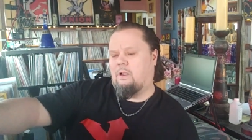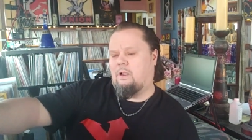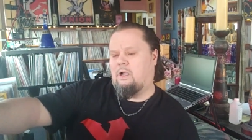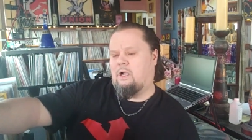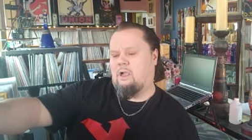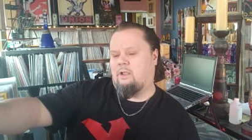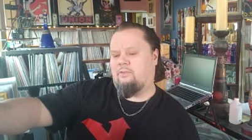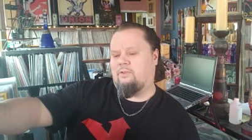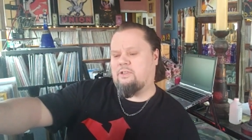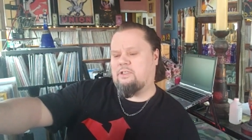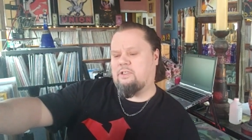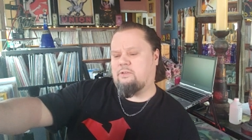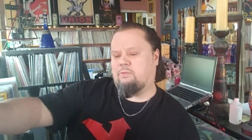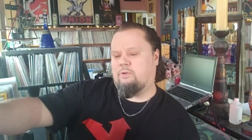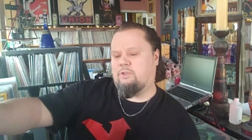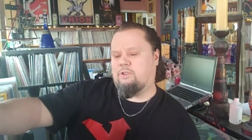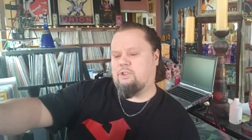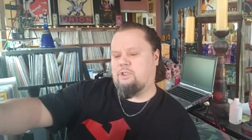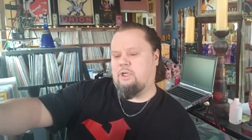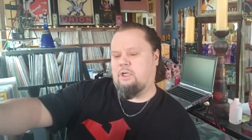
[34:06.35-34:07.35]
Uh, this is
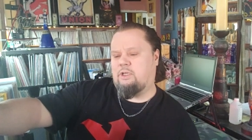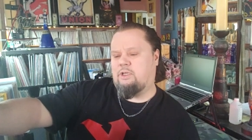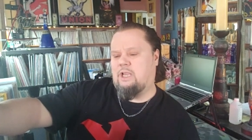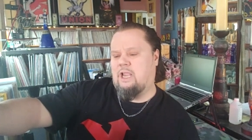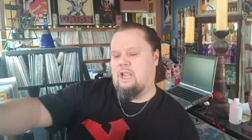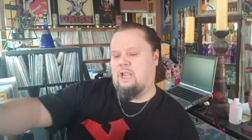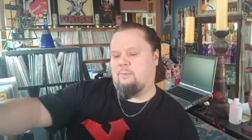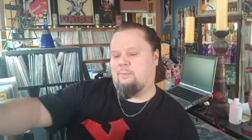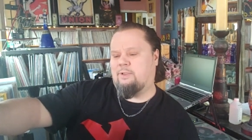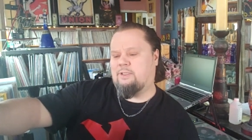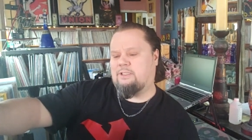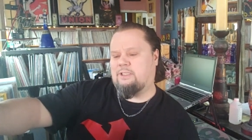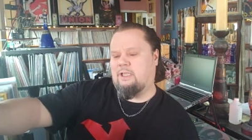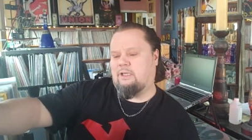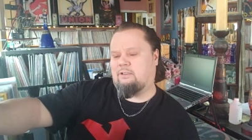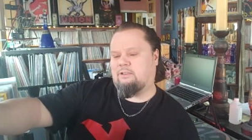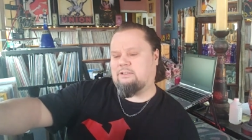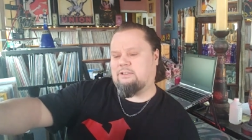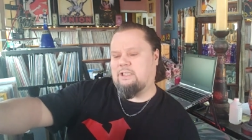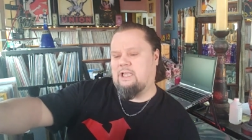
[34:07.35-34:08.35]
with Gene Ammons
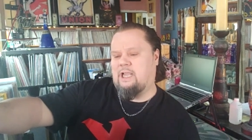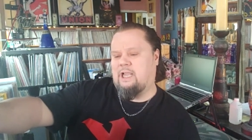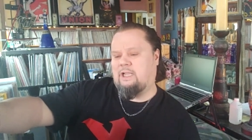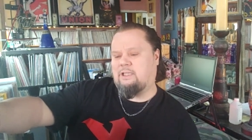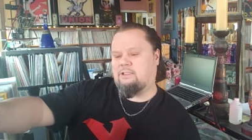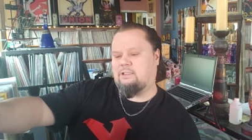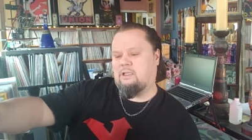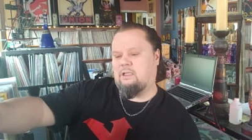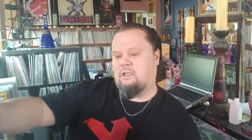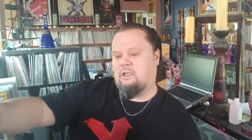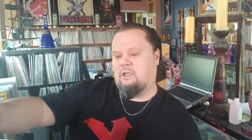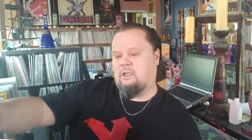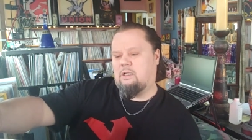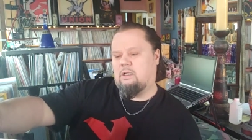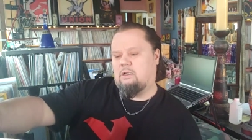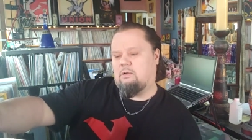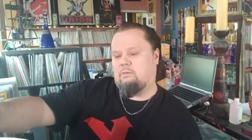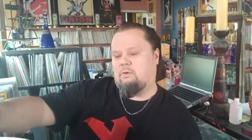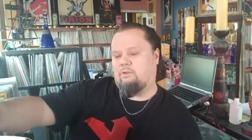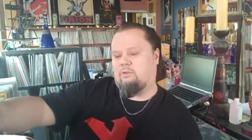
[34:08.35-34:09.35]
tenor sax,
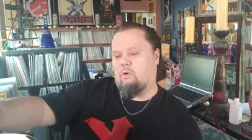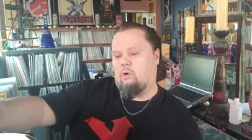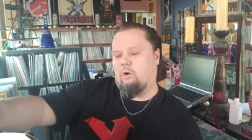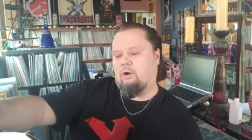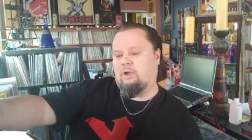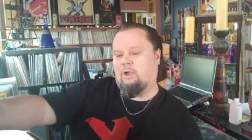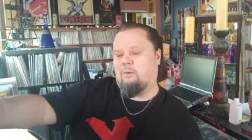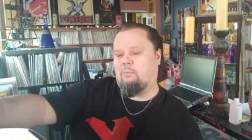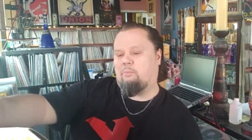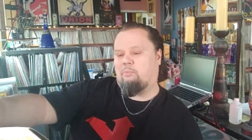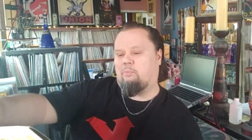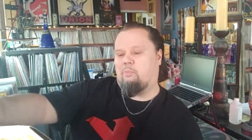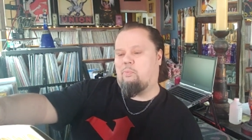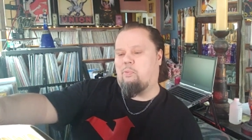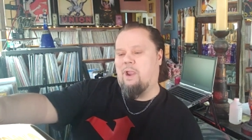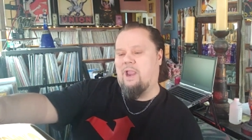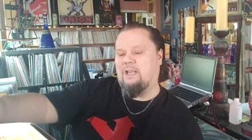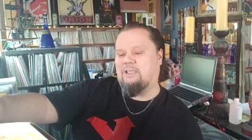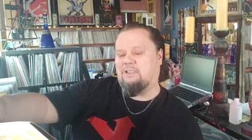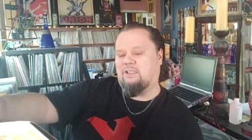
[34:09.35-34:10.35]
with organ,
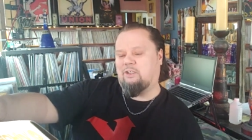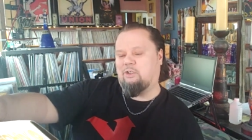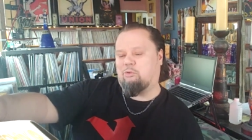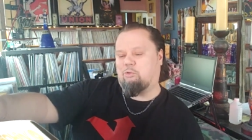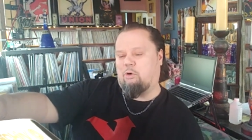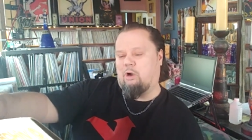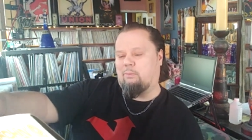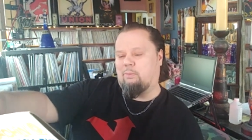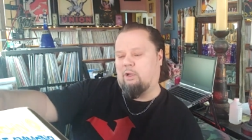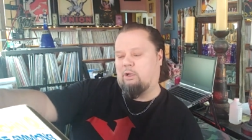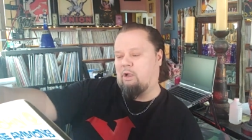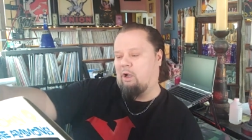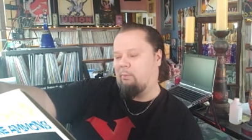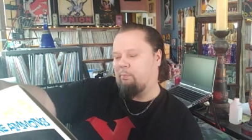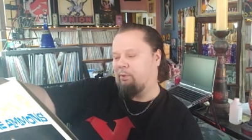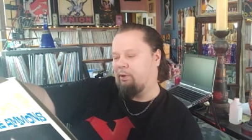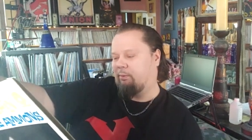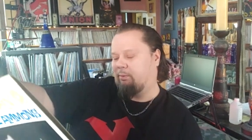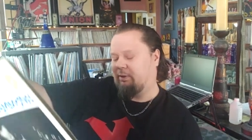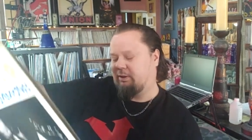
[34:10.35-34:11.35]
bass, and drum
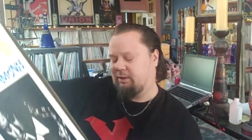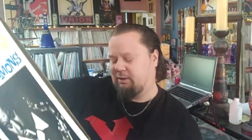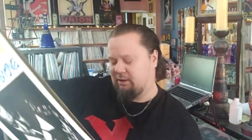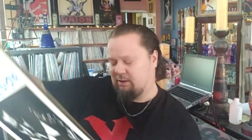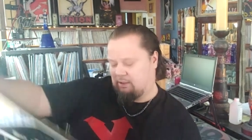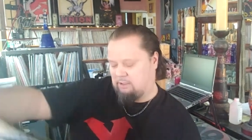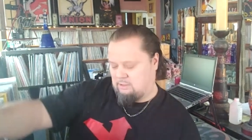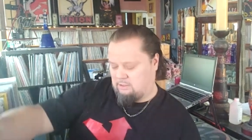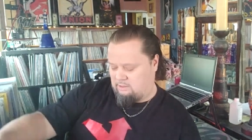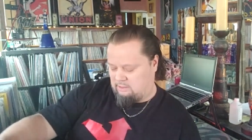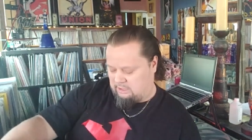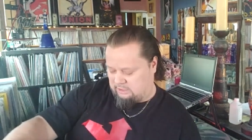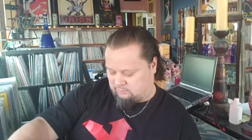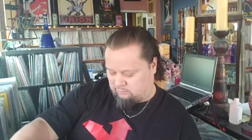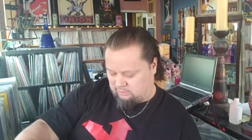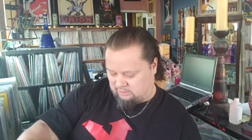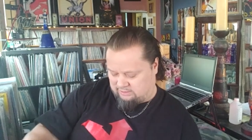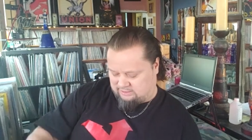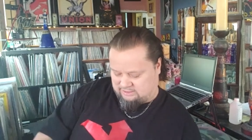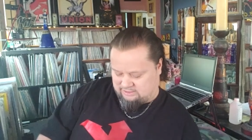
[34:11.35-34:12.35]
accompaniment. That's
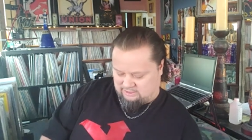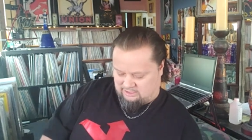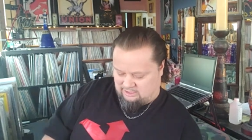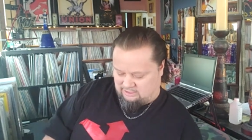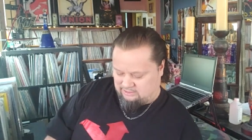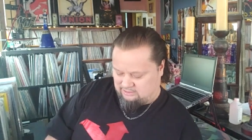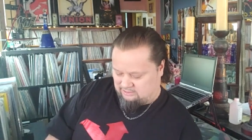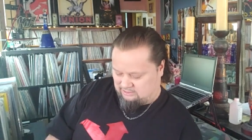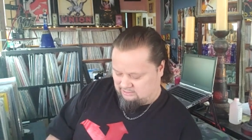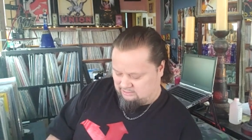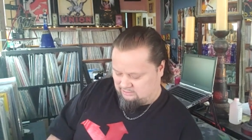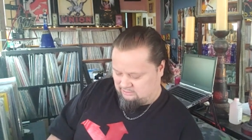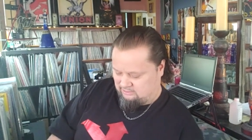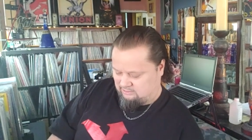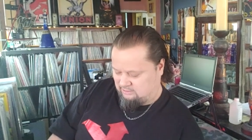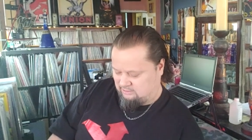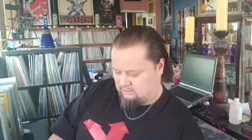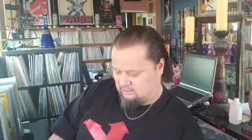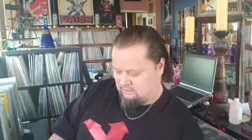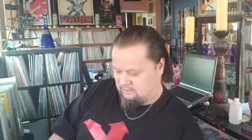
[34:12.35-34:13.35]
what it says.
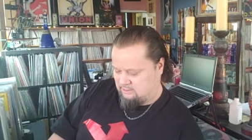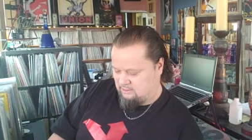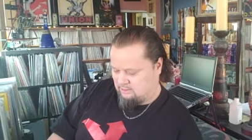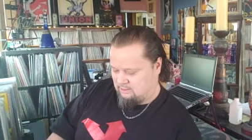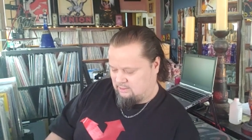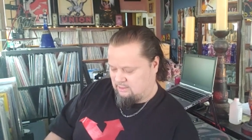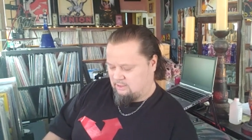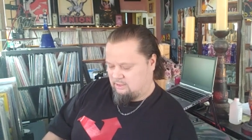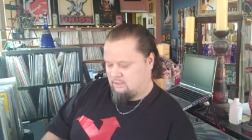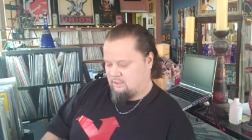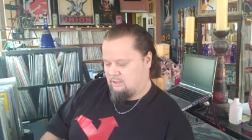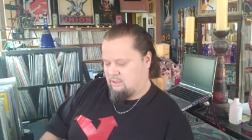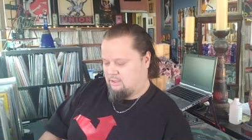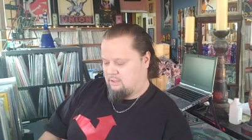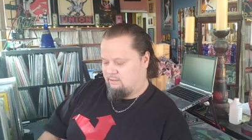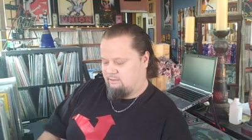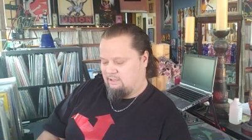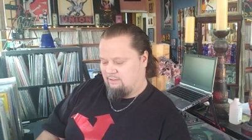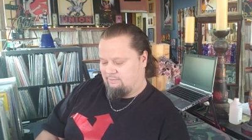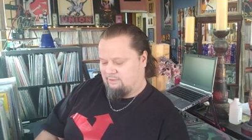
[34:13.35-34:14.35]

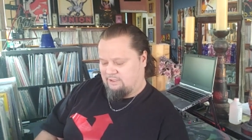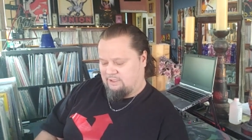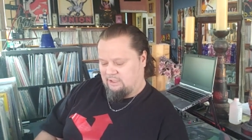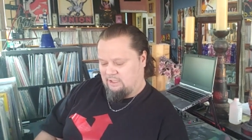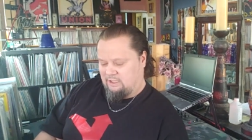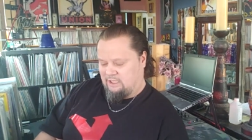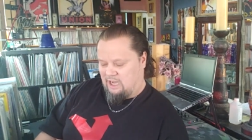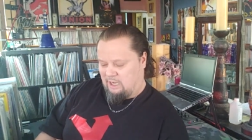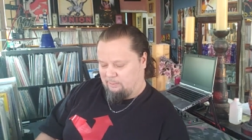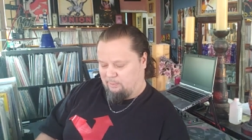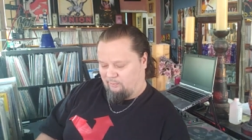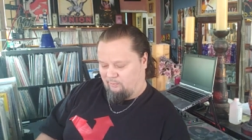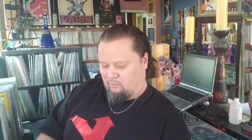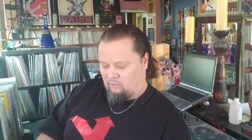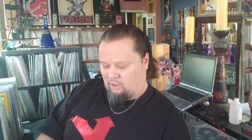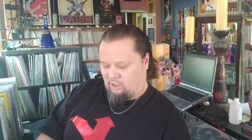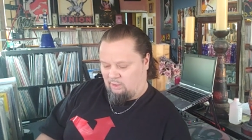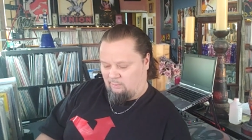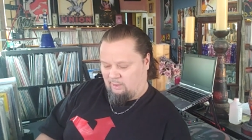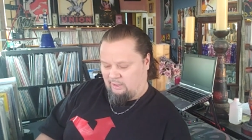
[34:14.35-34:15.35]
Never seen that
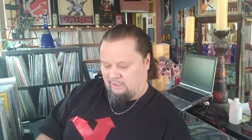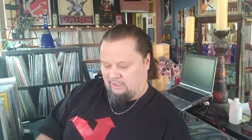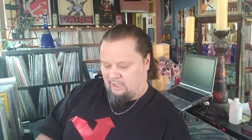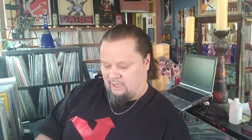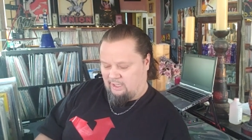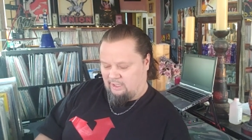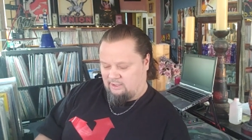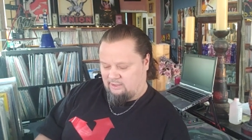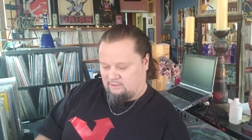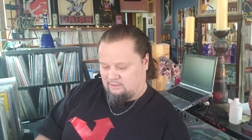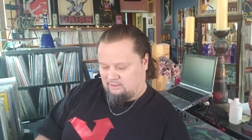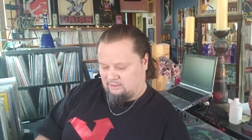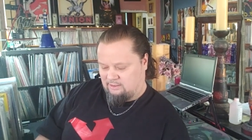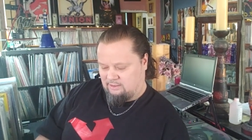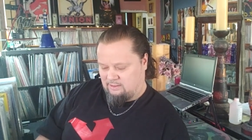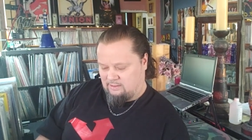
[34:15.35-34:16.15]
before in all my days.